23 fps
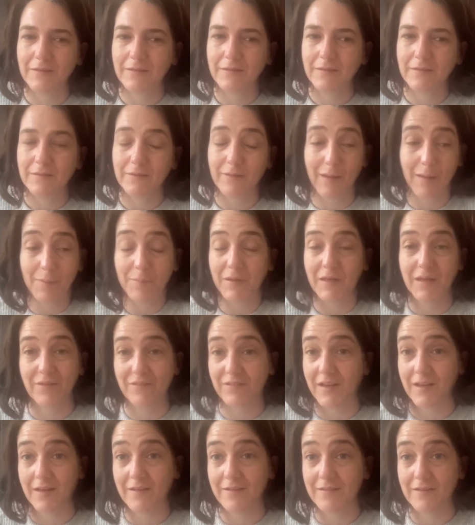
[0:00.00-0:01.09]
So I am going to have to
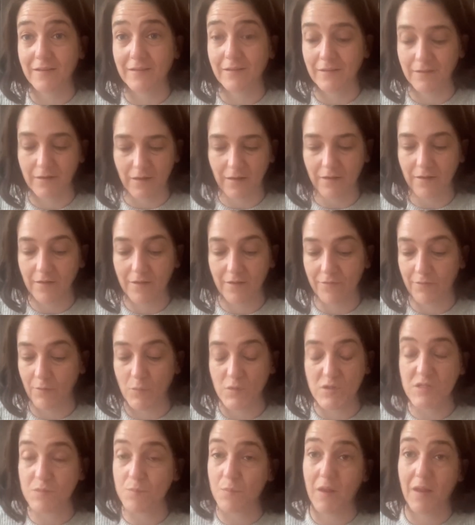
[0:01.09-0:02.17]
get it done, aren't I? If I
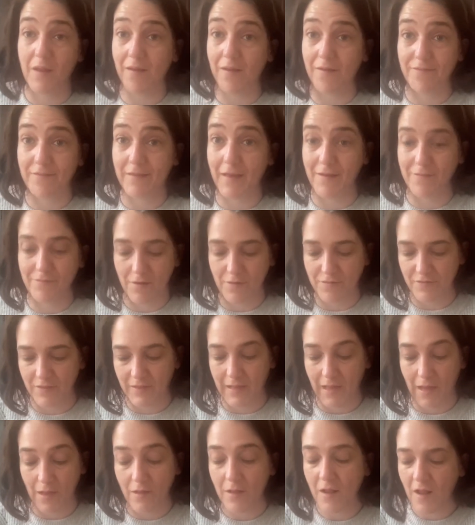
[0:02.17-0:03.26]
want to be a FO for the
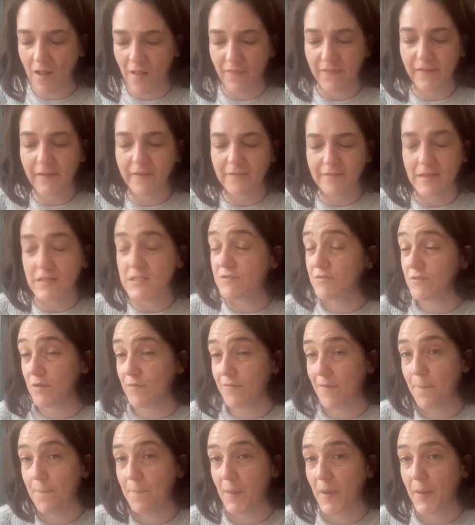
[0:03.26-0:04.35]
cowl. I think it's end of
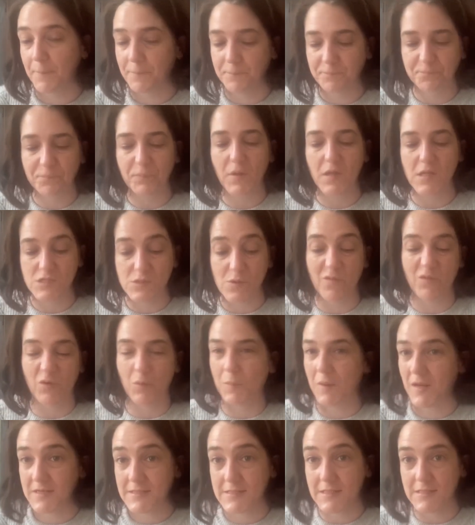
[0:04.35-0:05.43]
November. So I've got
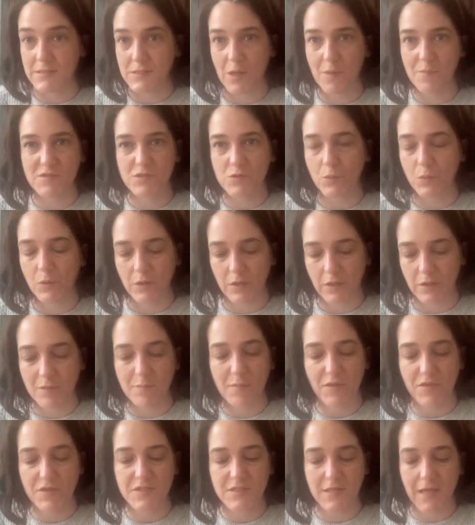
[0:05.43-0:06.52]
plenty of time. I've still got another
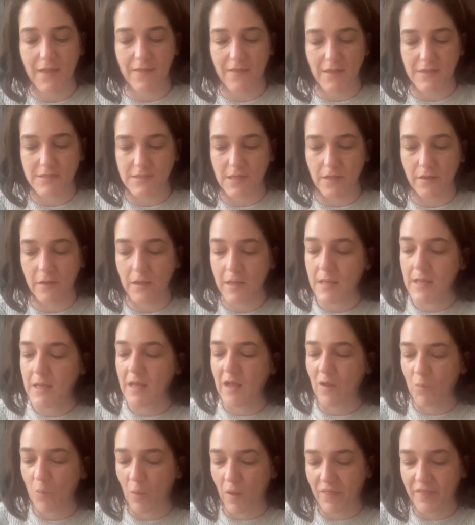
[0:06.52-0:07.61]
month to get that done.
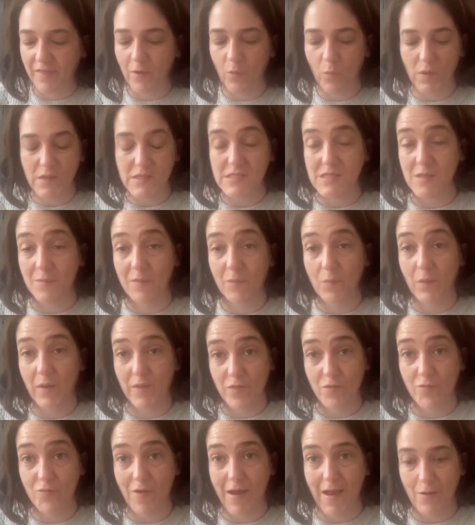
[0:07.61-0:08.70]
And I think once I'm in
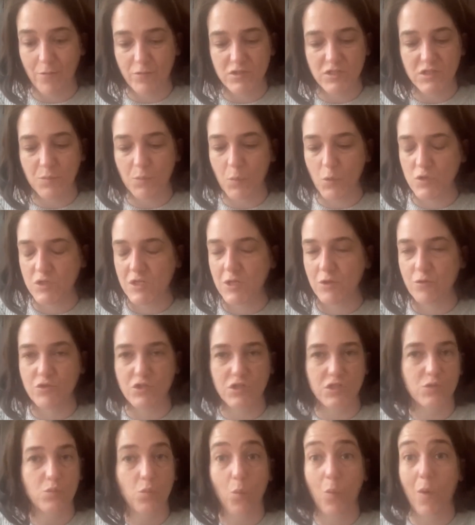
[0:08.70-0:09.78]
the round, the body will
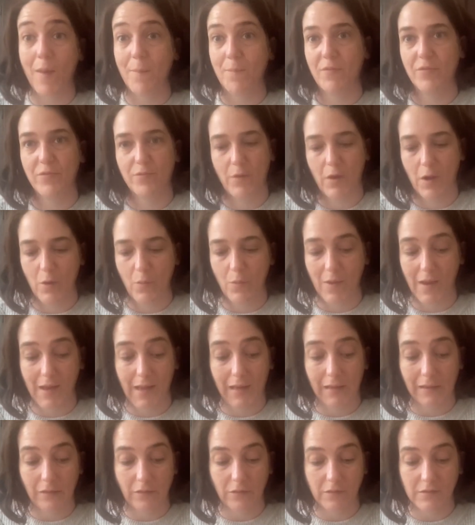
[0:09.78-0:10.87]
just whip through,
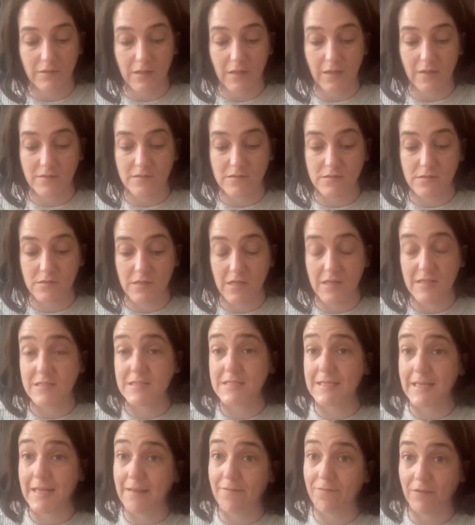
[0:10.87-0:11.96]
and it's
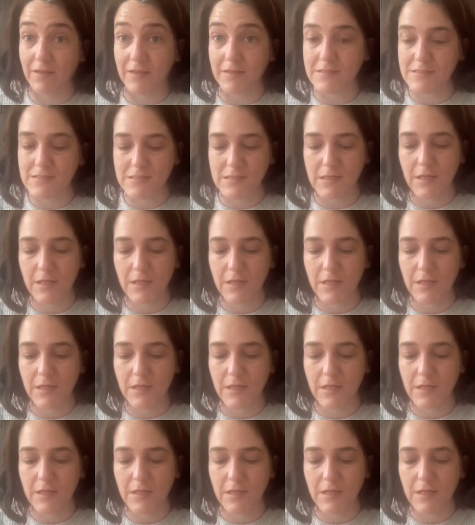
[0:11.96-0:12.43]
sleeveless.